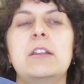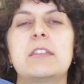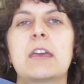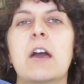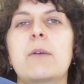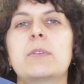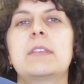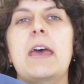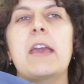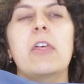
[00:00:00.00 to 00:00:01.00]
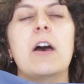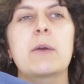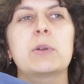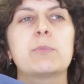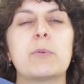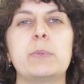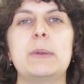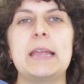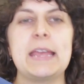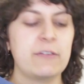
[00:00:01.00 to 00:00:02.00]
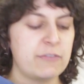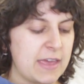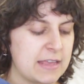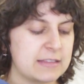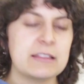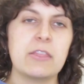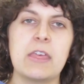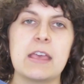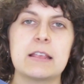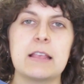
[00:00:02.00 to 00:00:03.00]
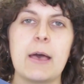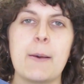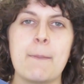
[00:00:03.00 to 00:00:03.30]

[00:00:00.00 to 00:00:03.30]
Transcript: only thing I would say, that I would probably face this